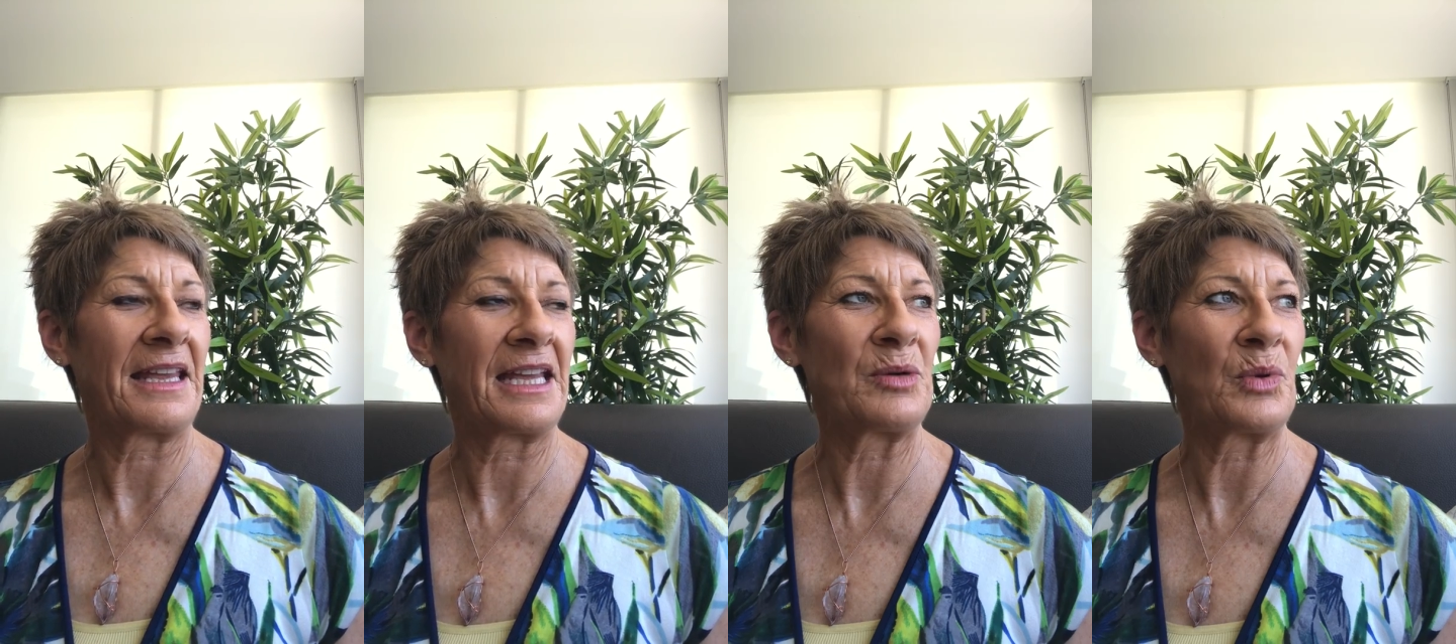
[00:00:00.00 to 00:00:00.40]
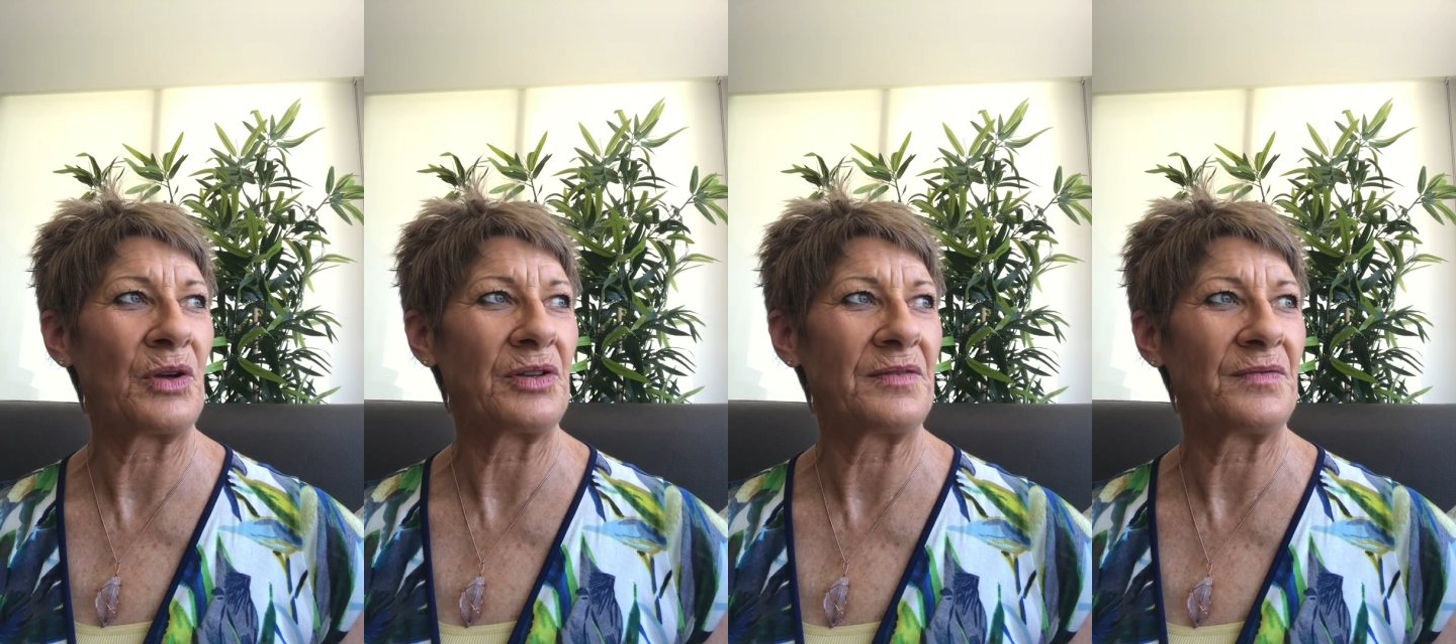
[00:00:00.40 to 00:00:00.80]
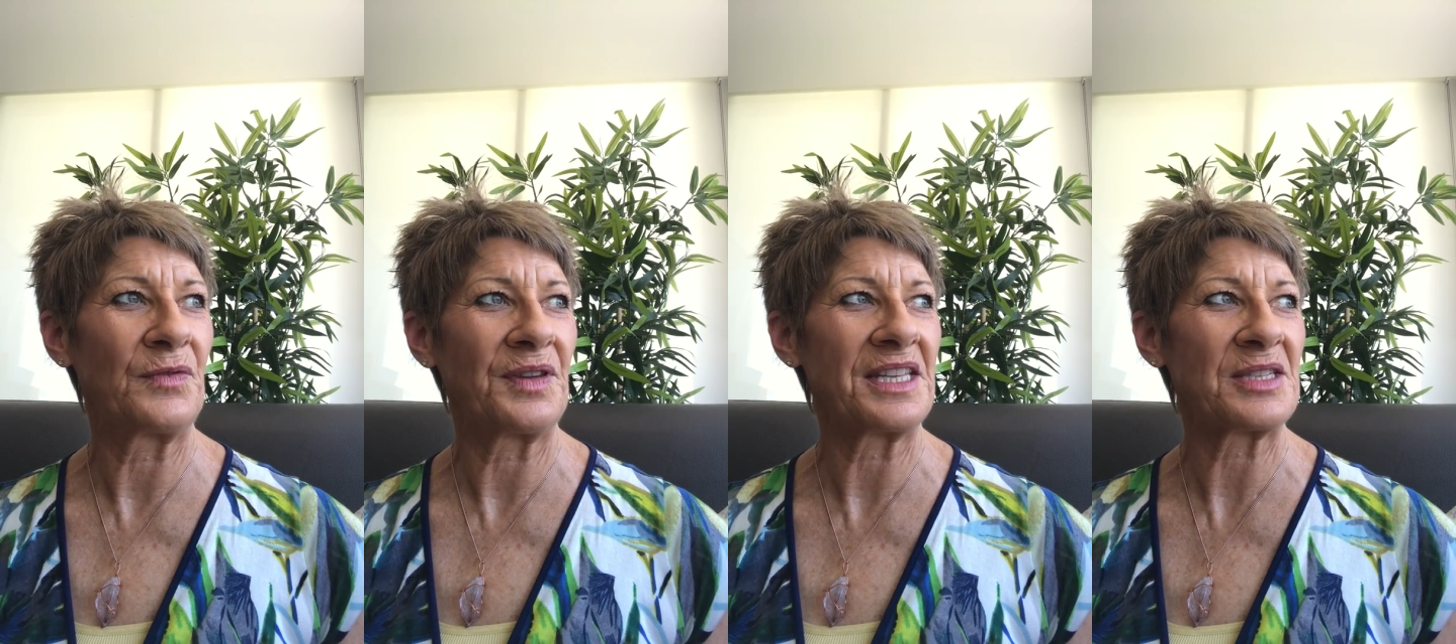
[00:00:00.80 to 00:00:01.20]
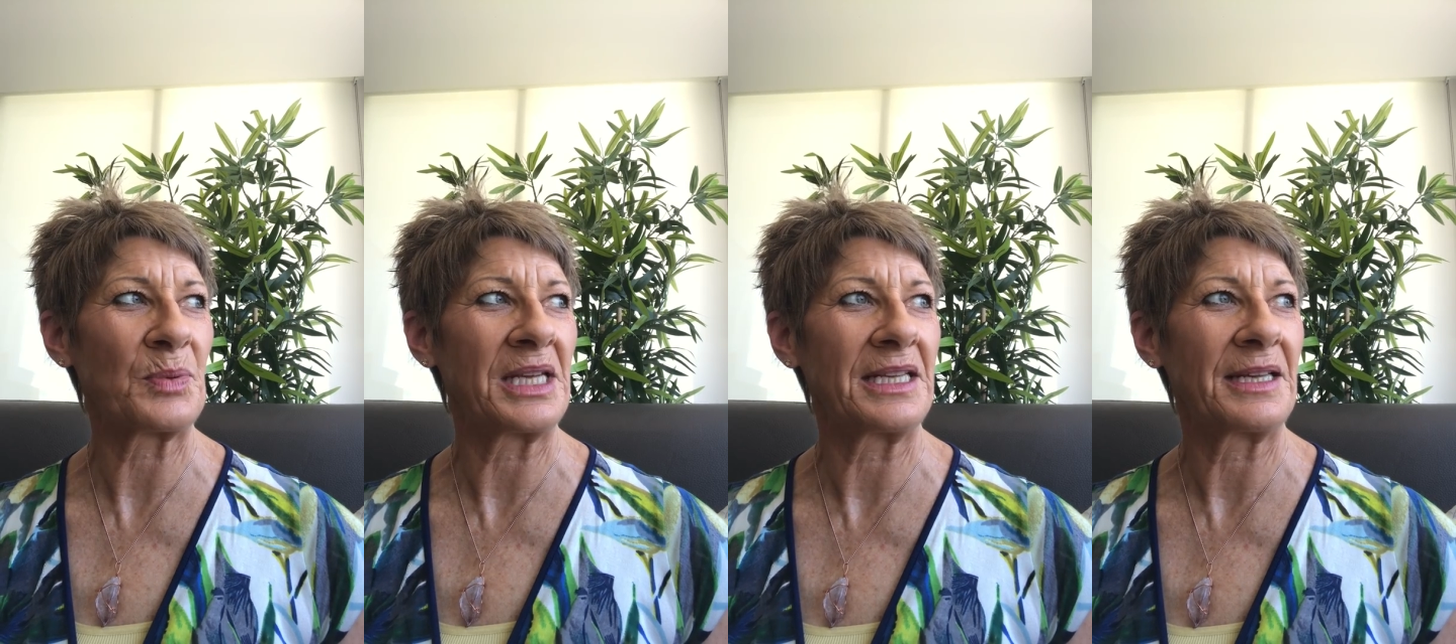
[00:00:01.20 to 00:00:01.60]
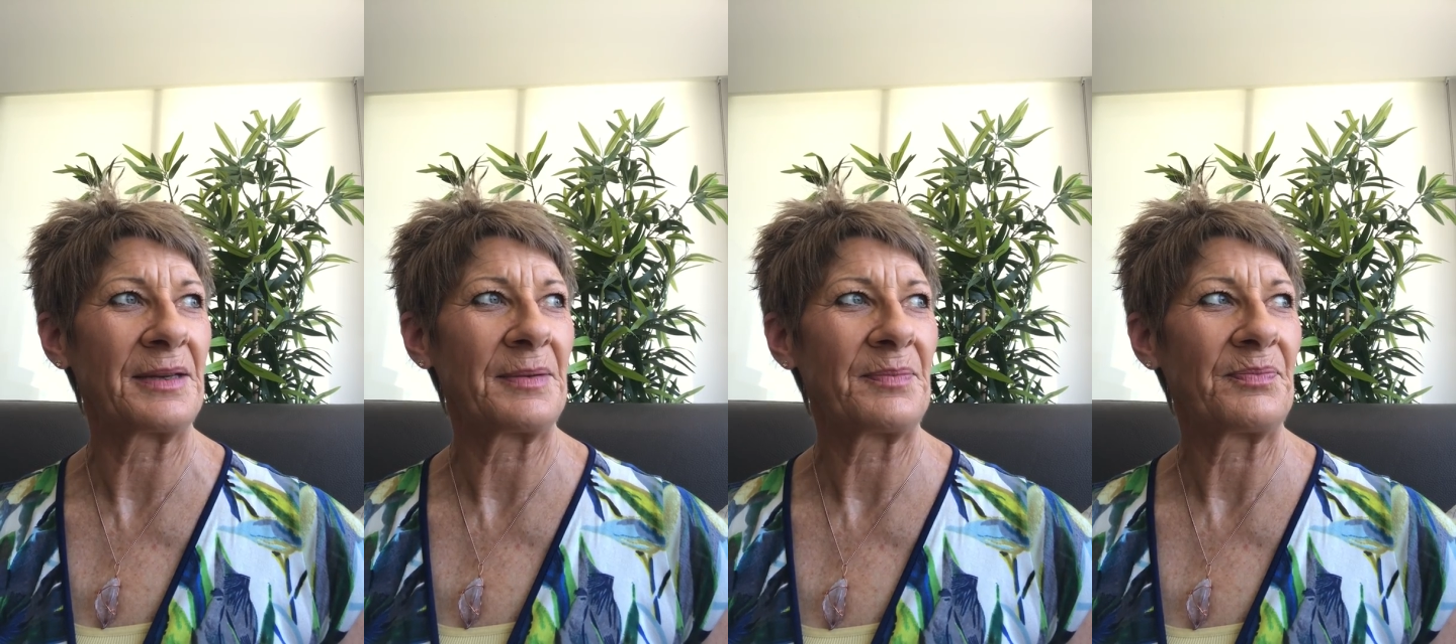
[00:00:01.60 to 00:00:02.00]
key word for this week.
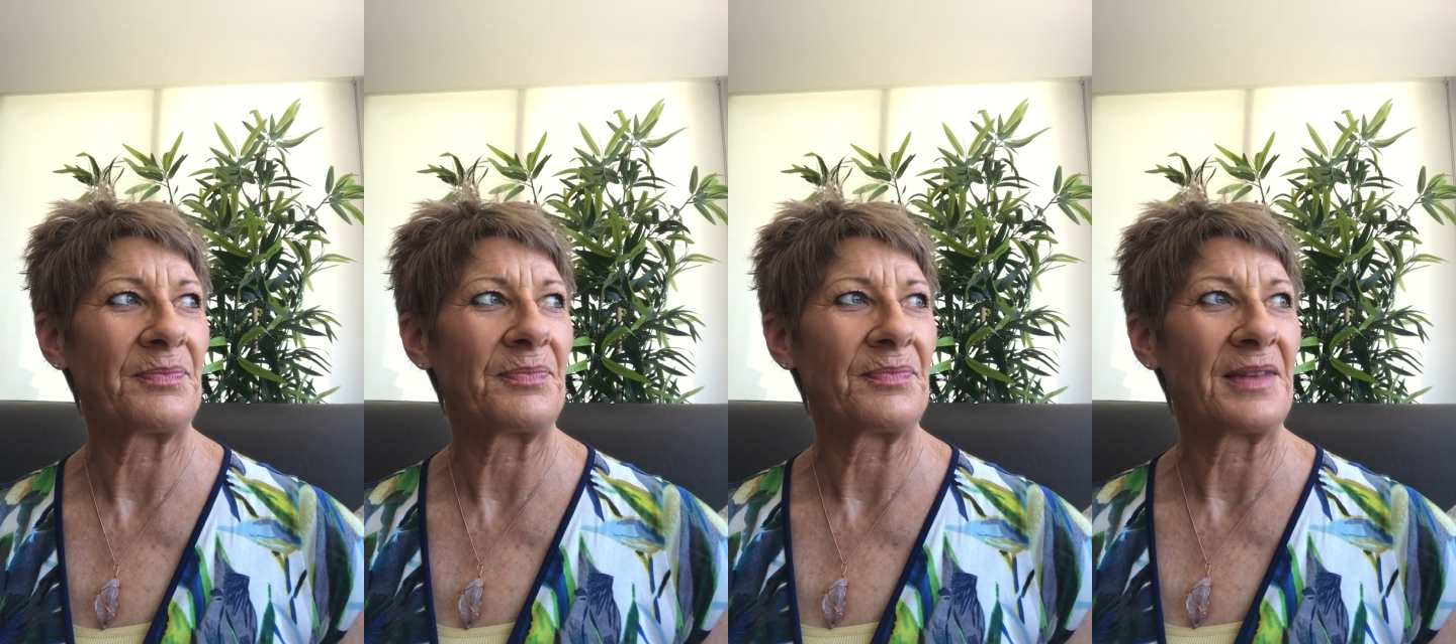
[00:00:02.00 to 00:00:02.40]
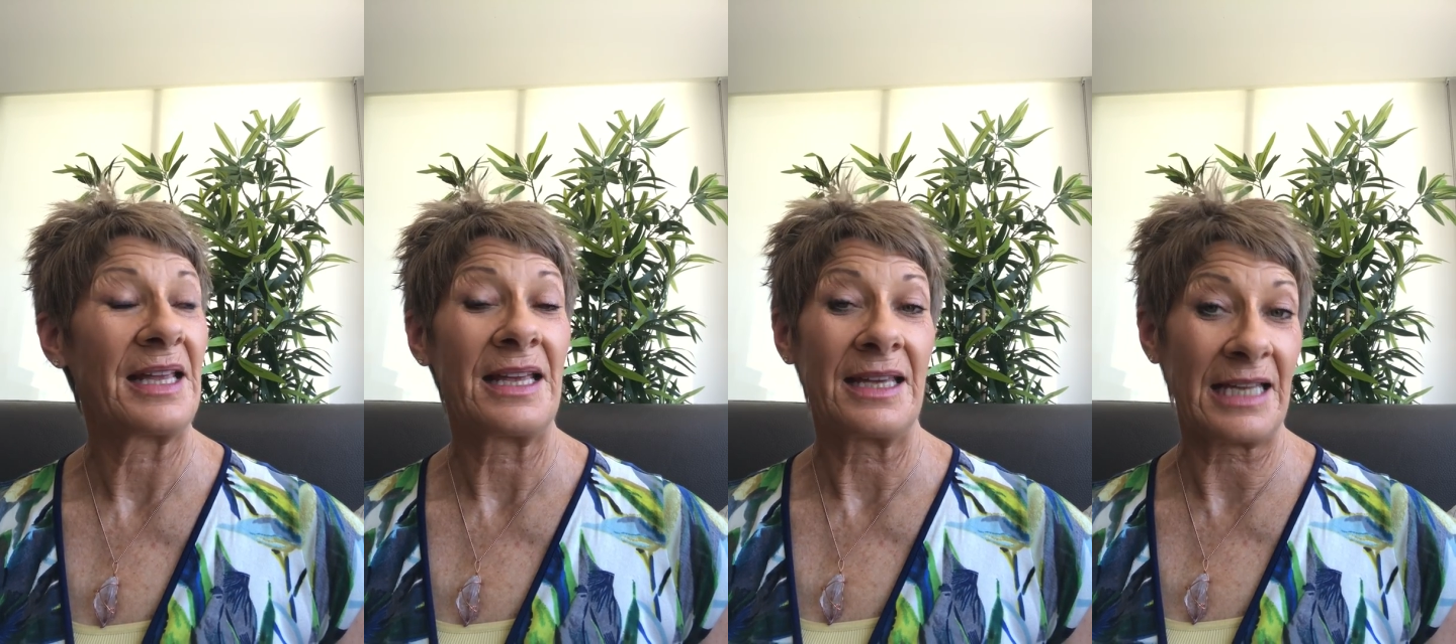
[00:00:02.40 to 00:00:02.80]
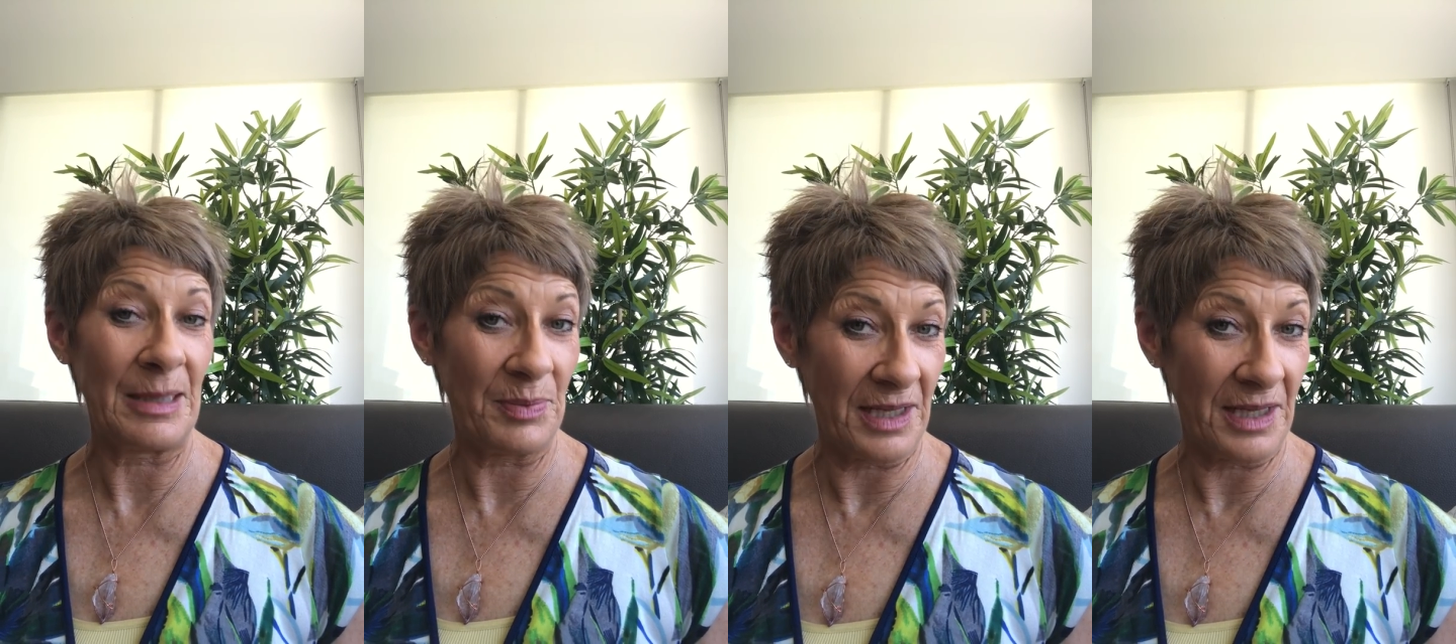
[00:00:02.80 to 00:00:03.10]
Keep